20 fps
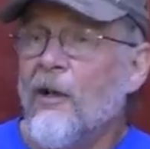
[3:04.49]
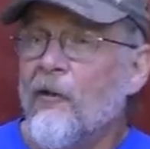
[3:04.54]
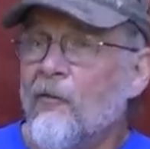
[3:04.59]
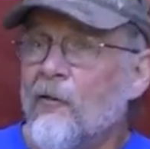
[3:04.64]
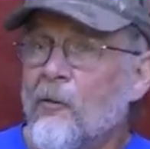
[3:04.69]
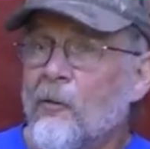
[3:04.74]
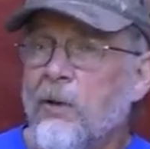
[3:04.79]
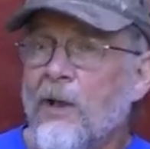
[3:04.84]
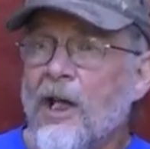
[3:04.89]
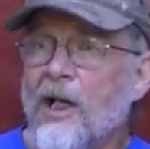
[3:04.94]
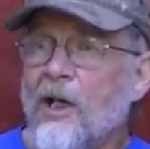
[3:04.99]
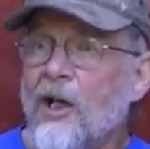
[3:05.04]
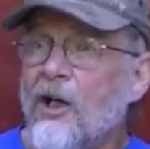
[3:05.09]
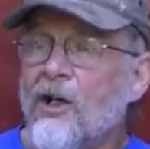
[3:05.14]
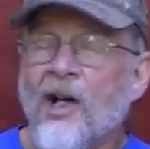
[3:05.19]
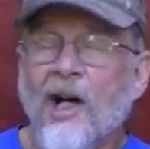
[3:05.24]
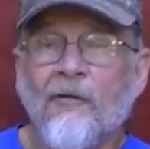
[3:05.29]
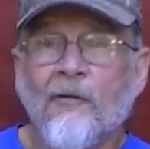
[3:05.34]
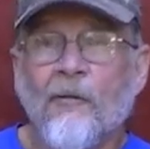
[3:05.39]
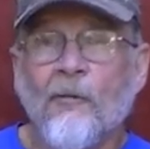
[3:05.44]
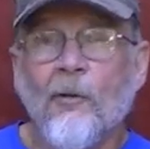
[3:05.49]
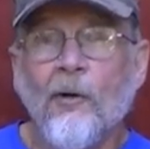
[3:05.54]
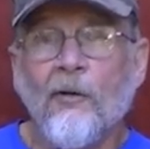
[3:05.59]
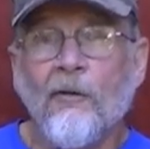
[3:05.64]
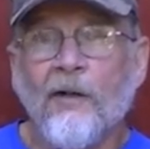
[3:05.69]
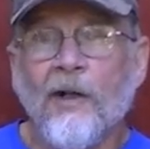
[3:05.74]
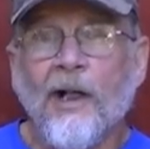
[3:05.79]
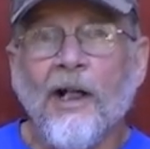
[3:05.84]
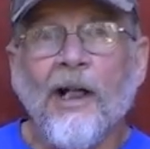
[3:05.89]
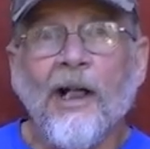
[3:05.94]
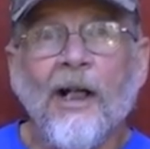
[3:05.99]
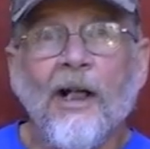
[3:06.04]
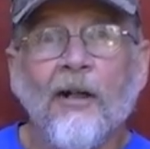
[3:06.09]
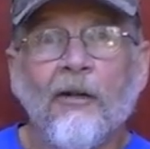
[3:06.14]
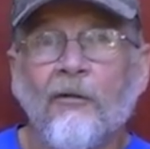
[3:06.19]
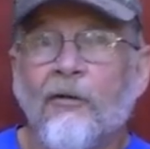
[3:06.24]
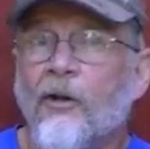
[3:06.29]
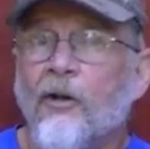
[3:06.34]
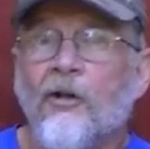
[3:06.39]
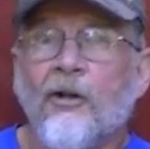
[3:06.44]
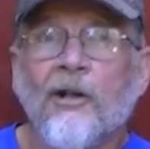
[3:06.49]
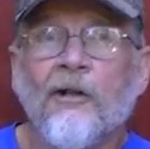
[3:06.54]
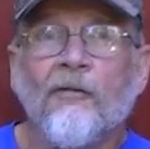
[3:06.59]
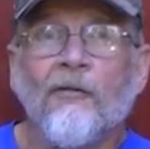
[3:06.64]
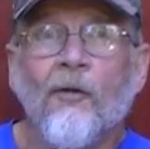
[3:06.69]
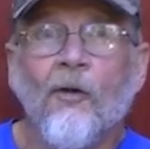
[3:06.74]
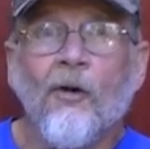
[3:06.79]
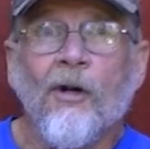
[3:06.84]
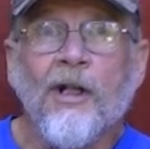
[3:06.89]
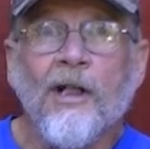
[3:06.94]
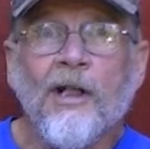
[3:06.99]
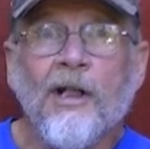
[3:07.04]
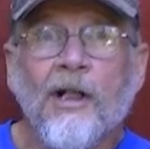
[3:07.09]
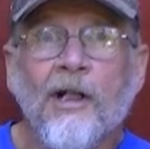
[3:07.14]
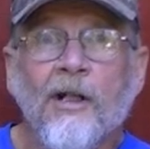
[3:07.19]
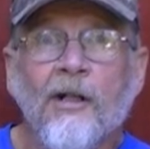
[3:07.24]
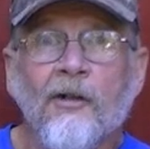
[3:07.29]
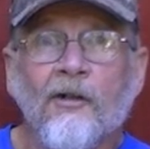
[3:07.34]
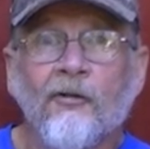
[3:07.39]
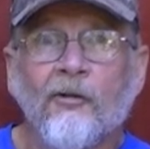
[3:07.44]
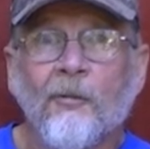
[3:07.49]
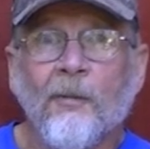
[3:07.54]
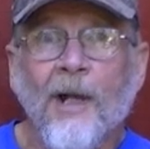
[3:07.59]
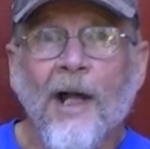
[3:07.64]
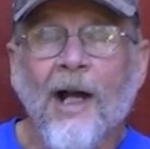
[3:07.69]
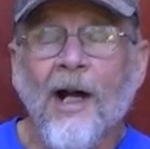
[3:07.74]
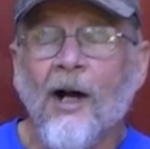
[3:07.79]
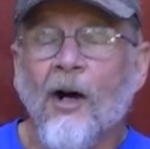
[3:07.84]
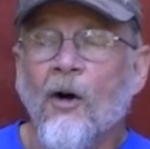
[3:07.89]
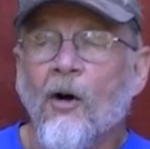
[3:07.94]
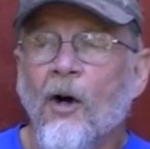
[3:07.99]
If you plan on never moving again 30, 40 years from now.